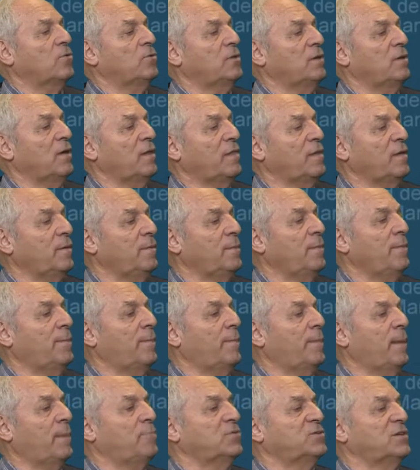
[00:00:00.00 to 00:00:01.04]
and we use
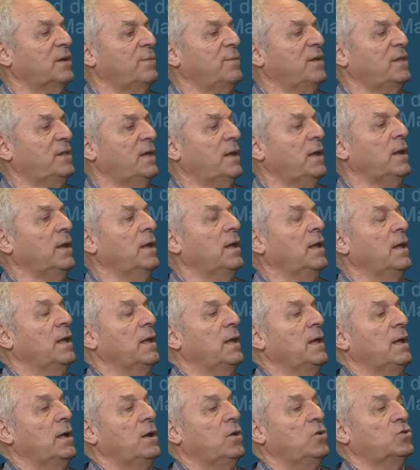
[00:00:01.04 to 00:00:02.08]
any one of the
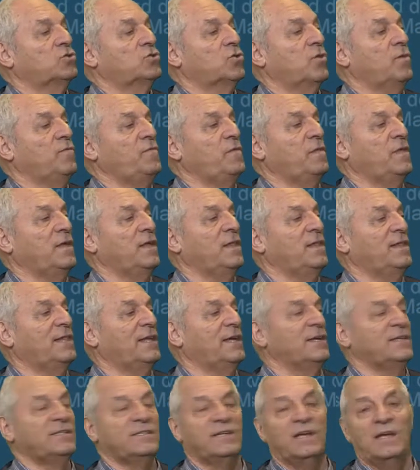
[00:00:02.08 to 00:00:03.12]
others. In this
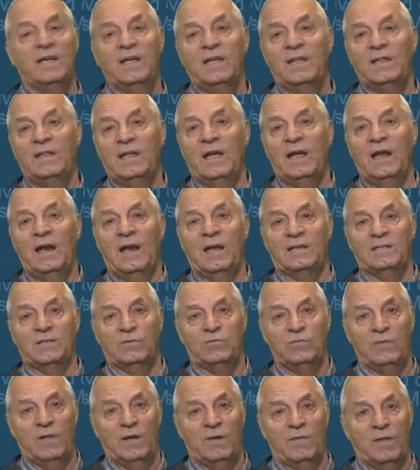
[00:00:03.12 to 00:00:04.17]
case we have
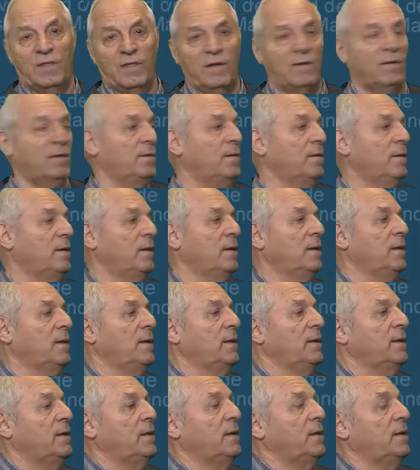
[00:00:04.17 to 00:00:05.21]
chosen the second.
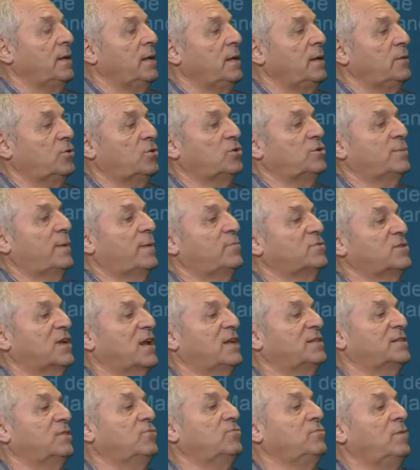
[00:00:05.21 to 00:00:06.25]
So,
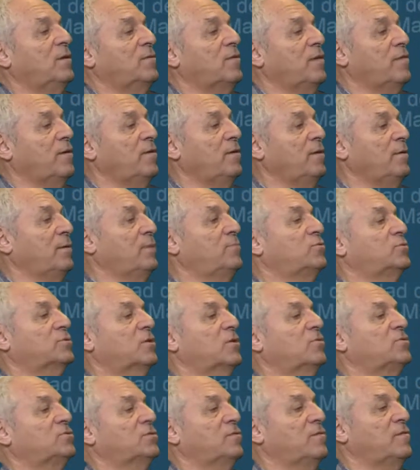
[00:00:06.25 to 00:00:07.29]
we pivot,
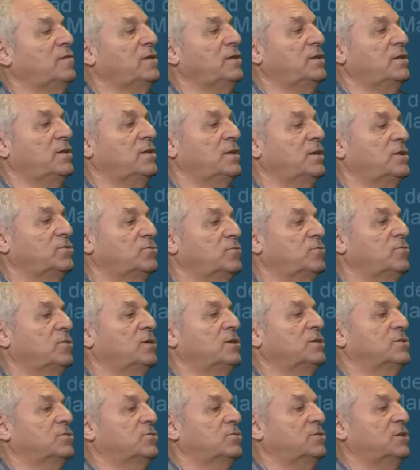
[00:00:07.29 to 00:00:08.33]
then we
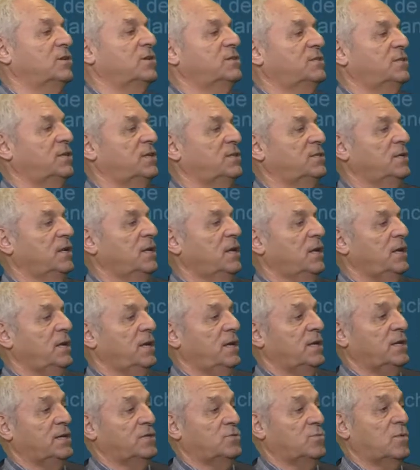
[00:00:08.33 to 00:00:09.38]
enter the coefficients
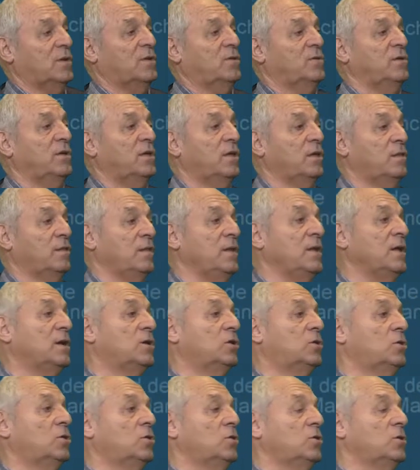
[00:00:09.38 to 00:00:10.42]
of the second
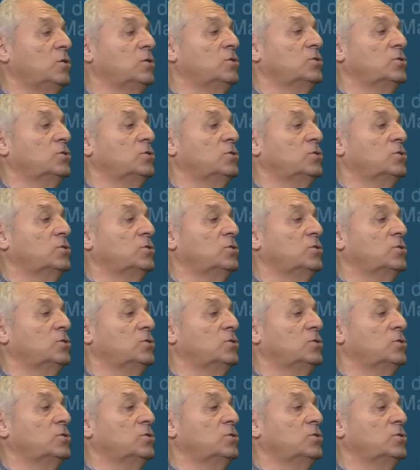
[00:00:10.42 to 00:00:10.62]
equation.